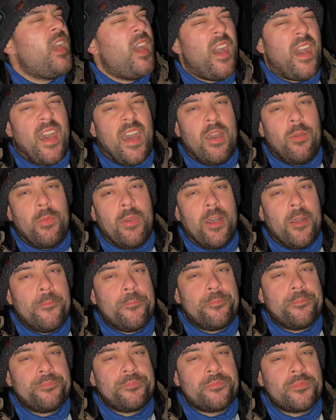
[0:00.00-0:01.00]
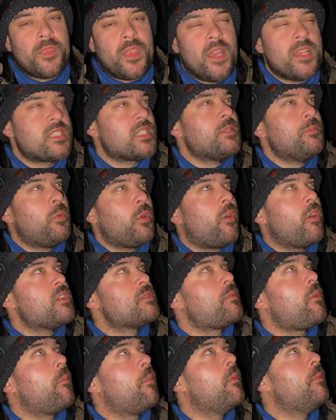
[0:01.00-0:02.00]
Ah well, that's tomorrow's
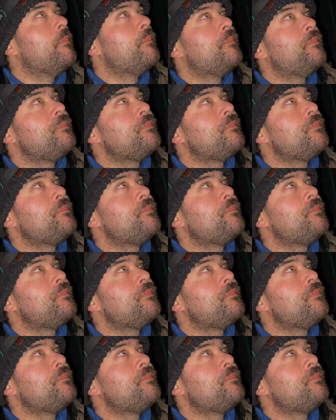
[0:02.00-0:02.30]
problem.